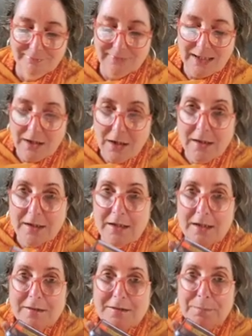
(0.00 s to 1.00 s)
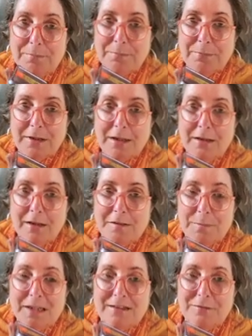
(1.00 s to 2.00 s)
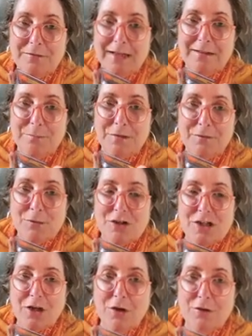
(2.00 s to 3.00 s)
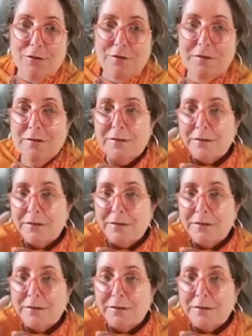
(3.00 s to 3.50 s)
Can I speak to Vix before she goes?